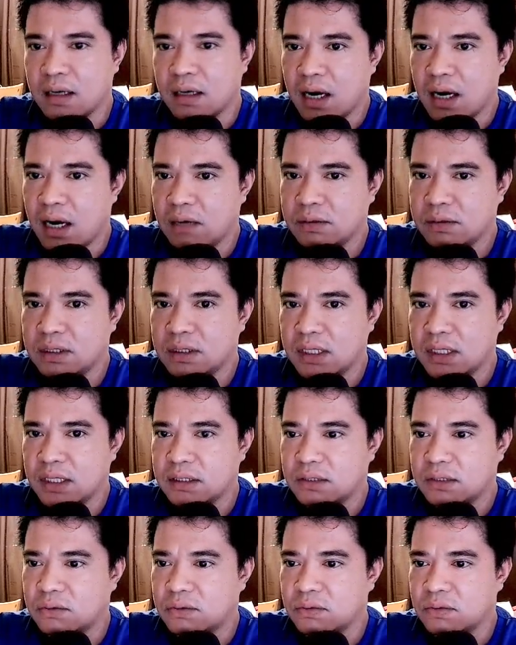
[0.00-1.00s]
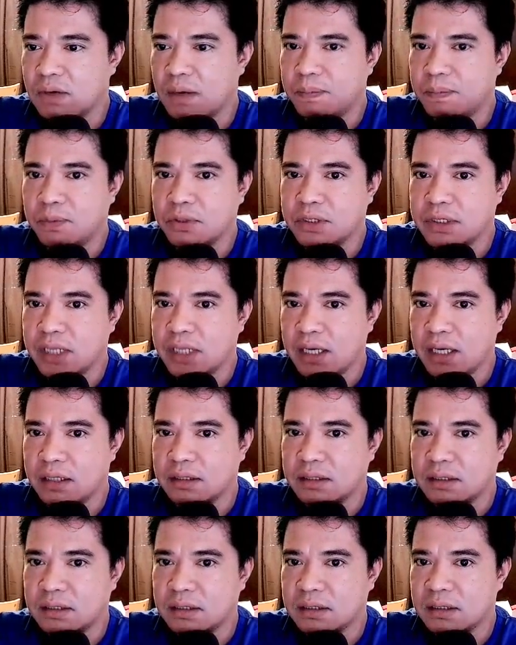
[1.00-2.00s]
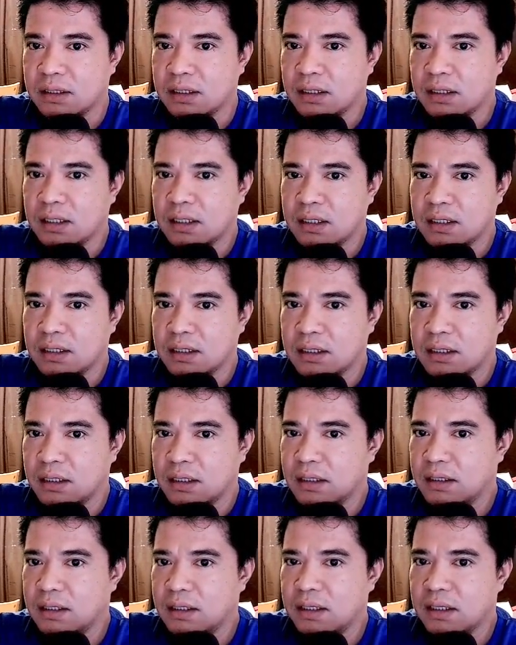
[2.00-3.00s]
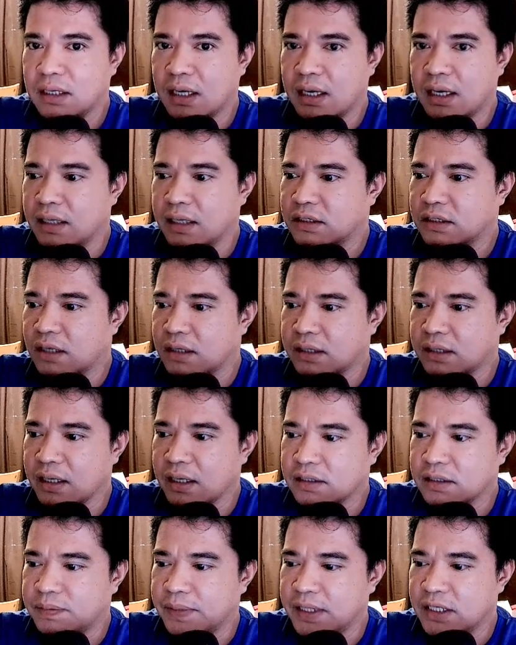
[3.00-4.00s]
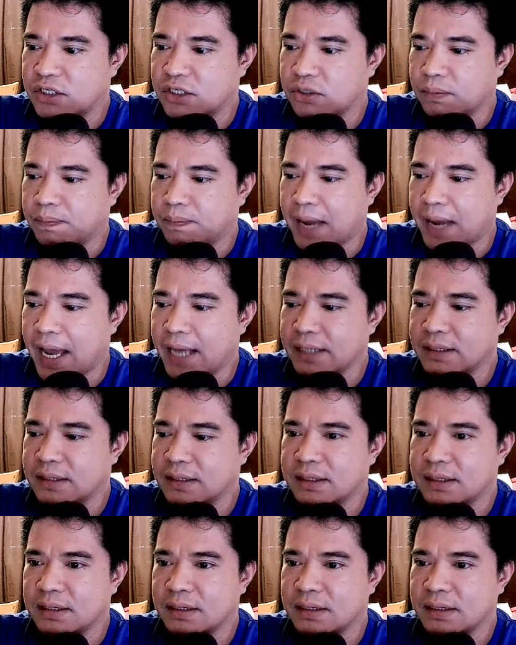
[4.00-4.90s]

I would suggest to purchase the exotic expedition pass.